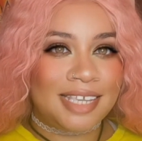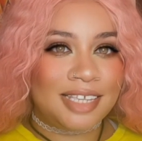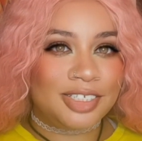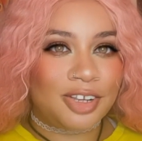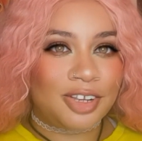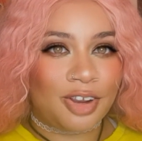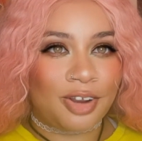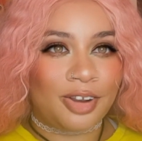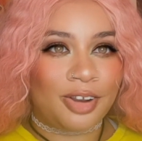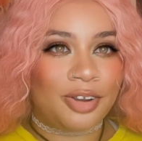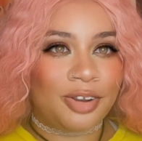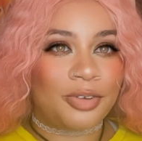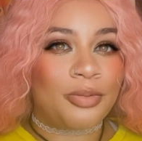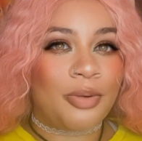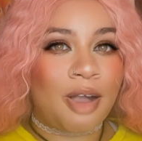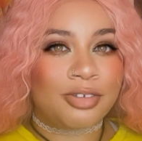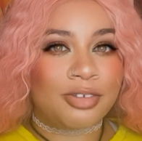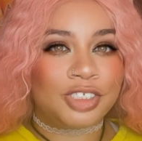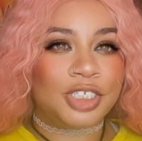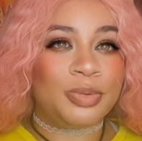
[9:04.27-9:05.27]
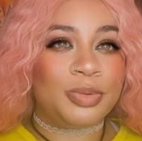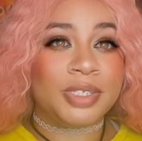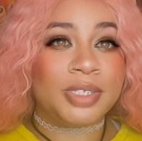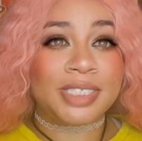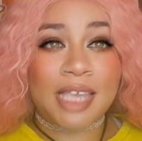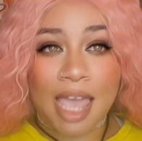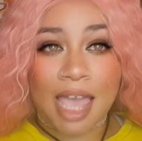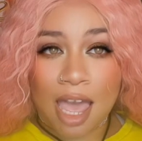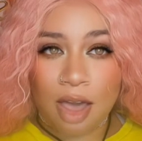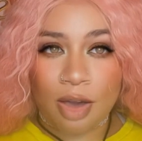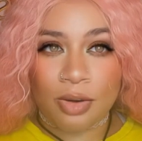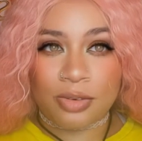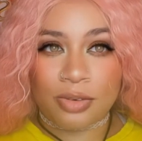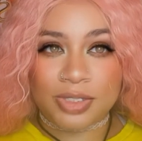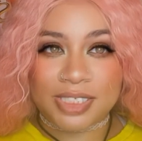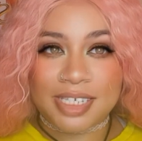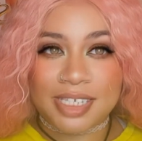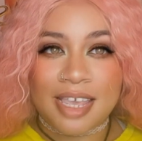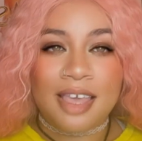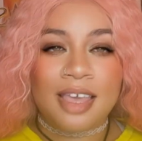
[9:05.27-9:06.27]
her while she was
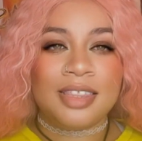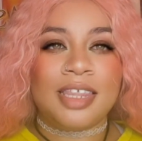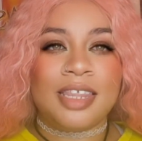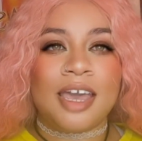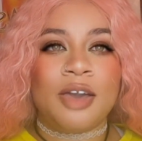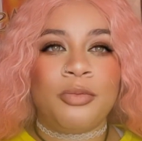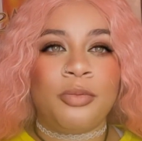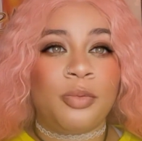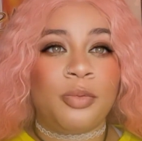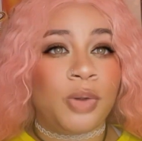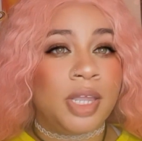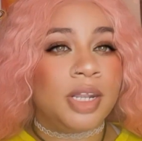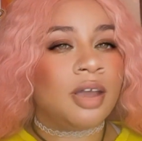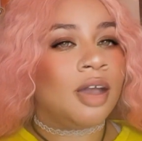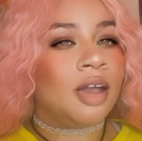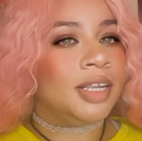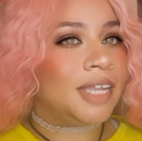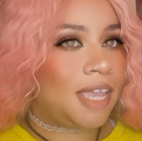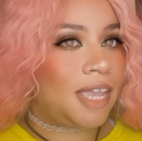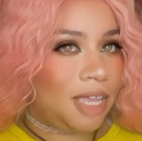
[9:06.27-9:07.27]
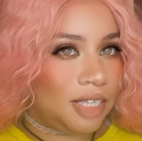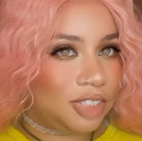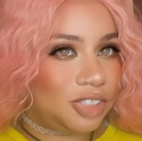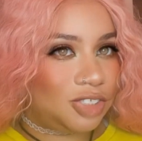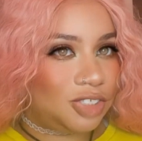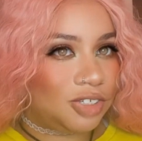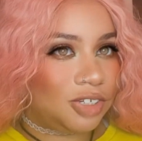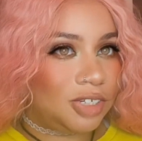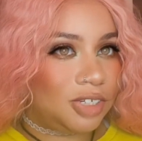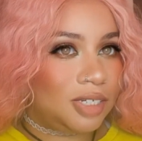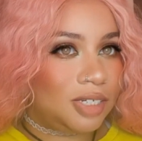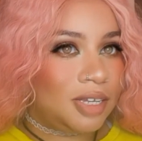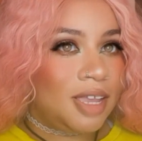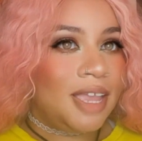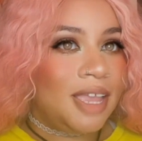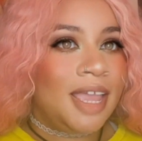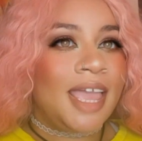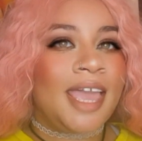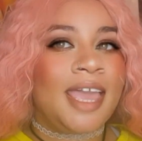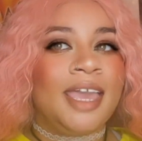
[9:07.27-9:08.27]
out that went unanswered.
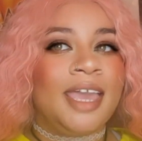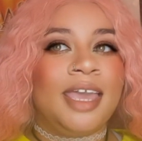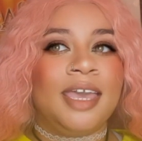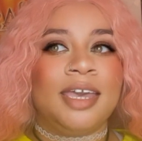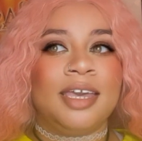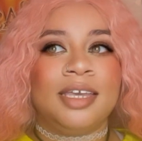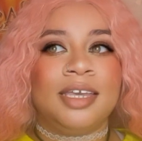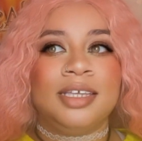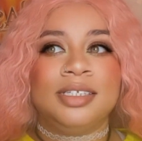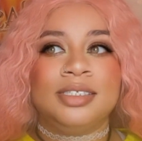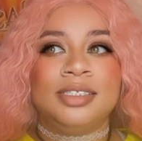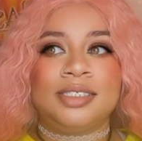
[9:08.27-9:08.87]
And